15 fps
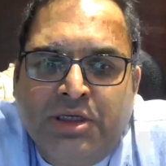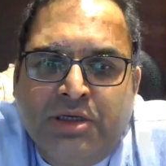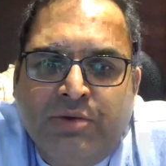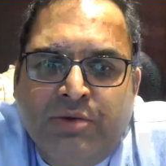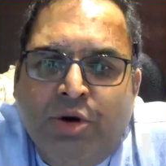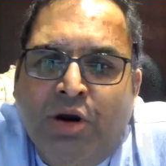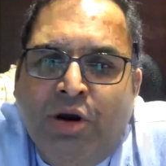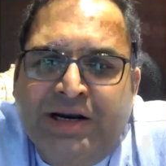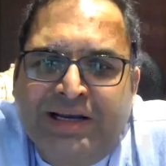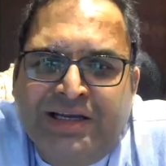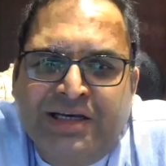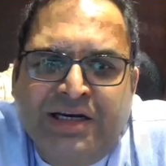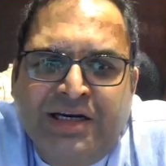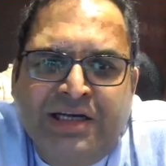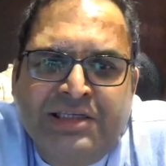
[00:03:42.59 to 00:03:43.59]
We all
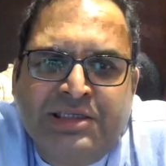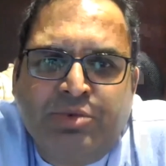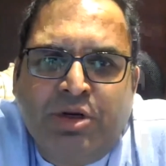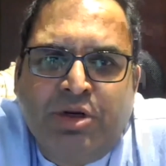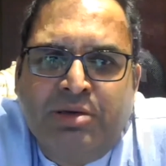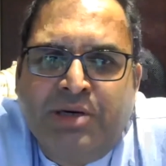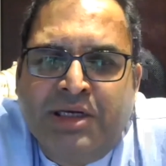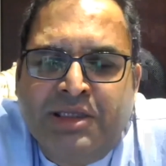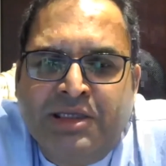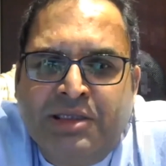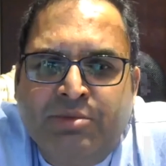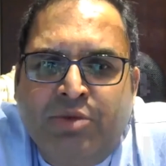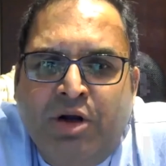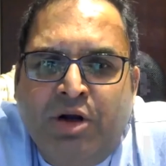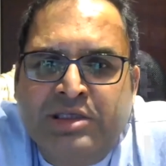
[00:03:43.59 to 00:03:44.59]
recognize the problem. I think the
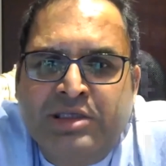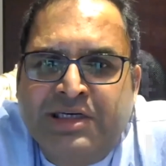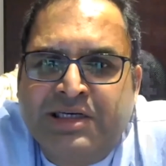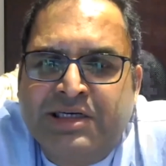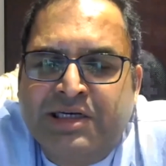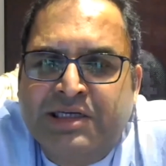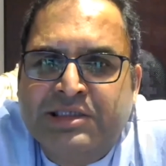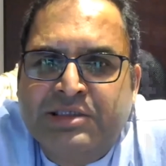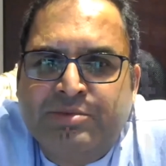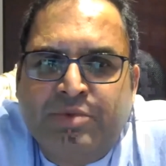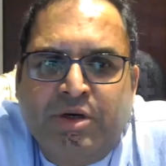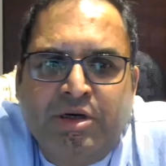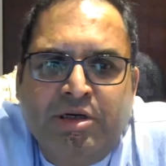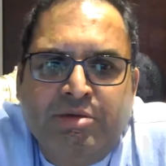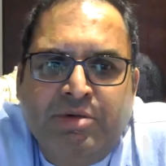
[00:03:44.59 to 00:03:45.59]
malls recognize the
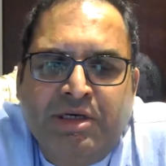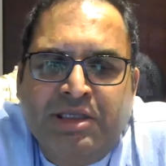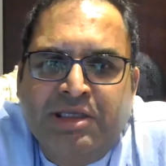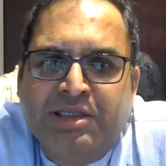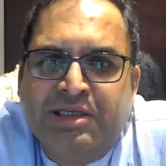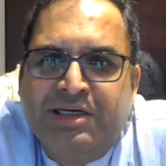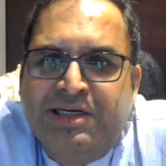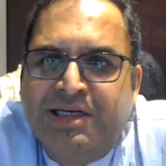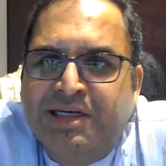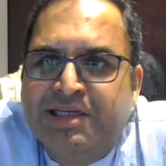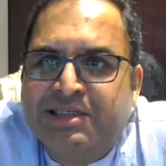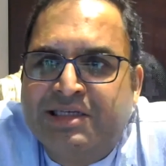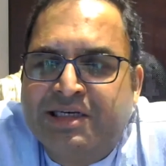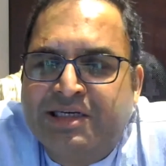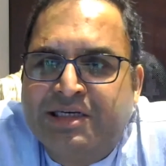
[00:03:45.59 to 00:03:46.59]
problem. I think the
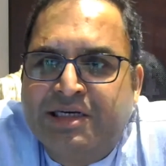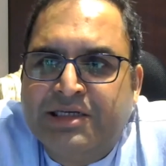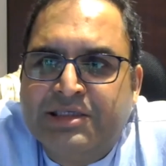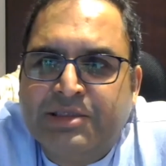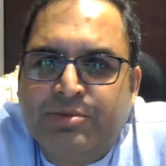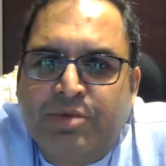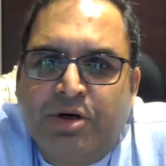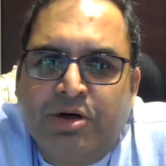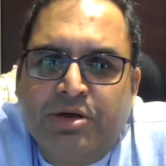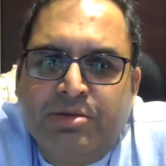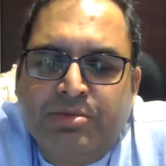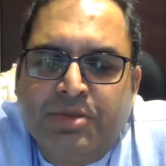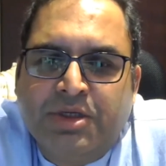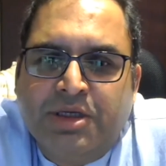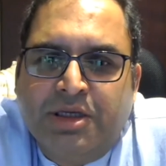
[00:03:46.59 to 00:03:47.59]
retailers recognize the problem.